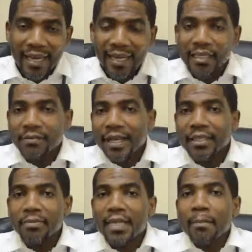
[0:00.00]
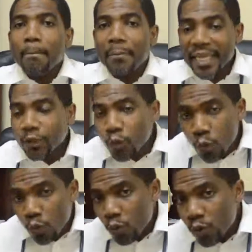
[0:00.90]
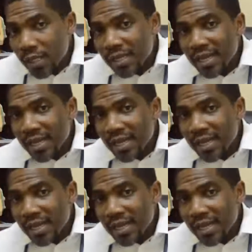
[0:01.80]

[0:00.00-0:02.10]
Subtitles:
and that is vitamin B2.